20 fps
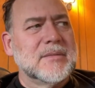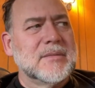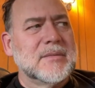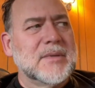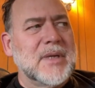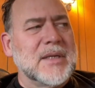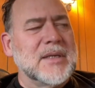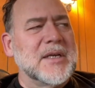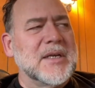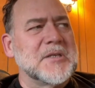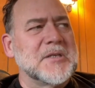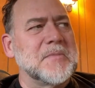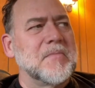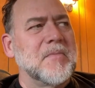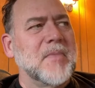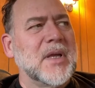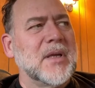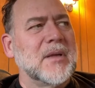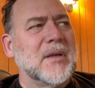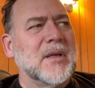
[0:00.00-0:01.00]

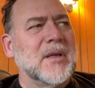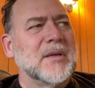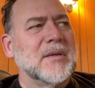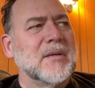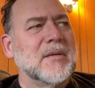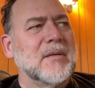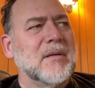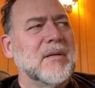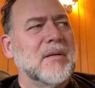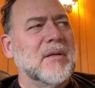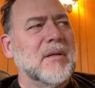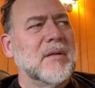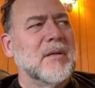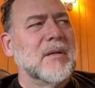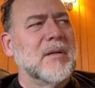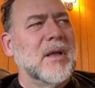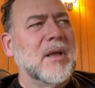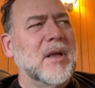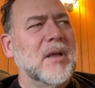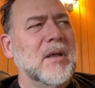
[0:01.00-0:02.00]
India
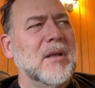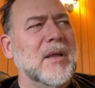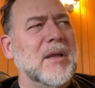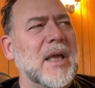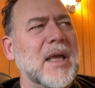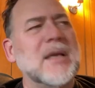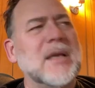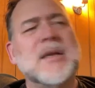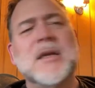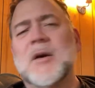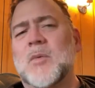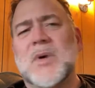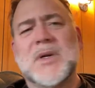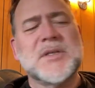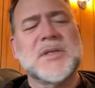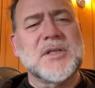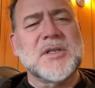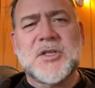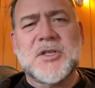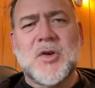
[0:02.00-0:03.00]

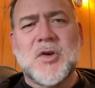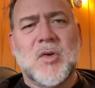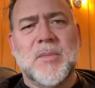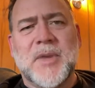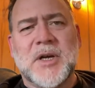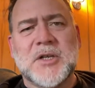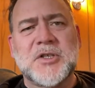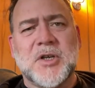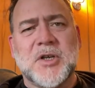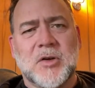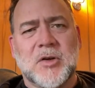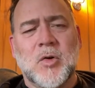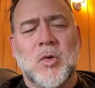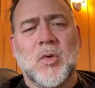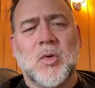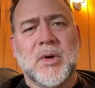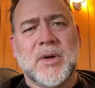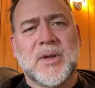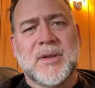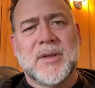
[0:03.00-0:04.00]
wasn't so much
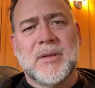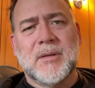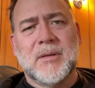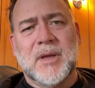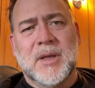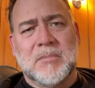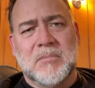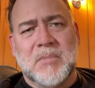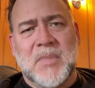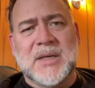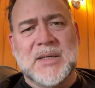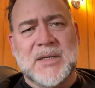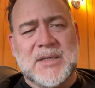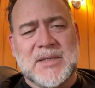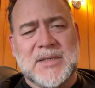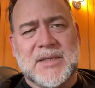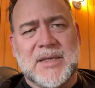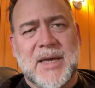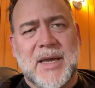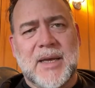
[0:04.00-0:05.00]
ignored in
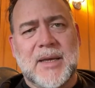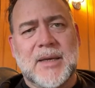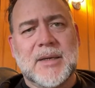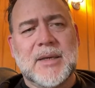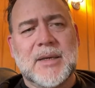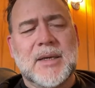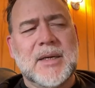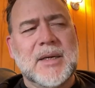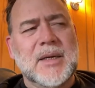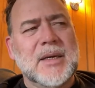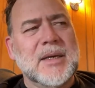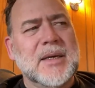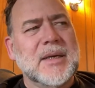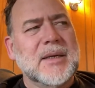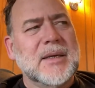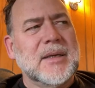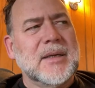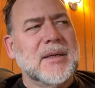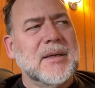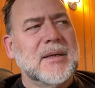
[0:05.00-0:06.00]
Mundy's day?
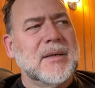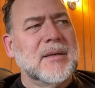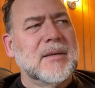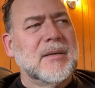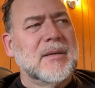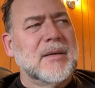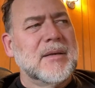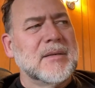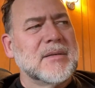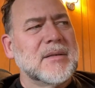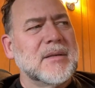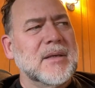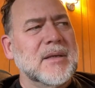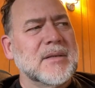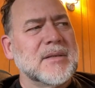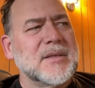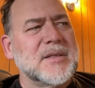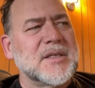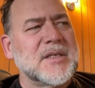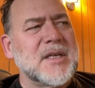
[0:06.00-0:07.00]

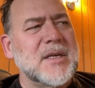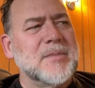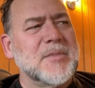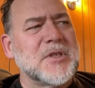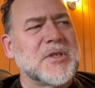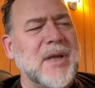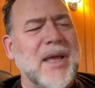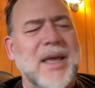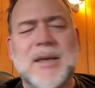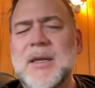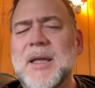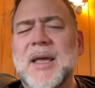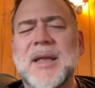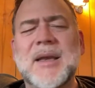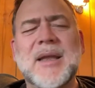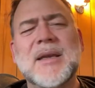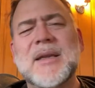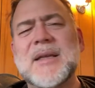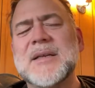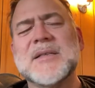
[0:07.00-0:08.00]
It seems to, and
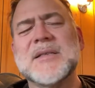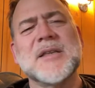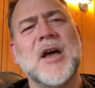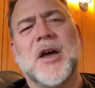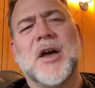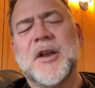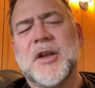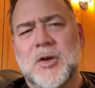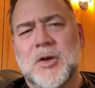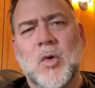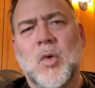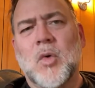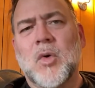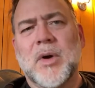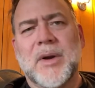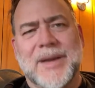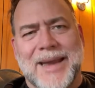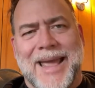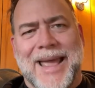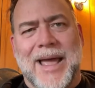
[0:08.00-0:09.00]
India's not
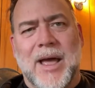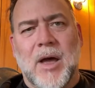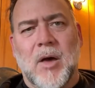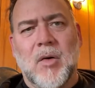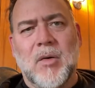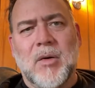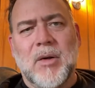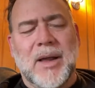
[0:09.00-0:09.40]
ignored now.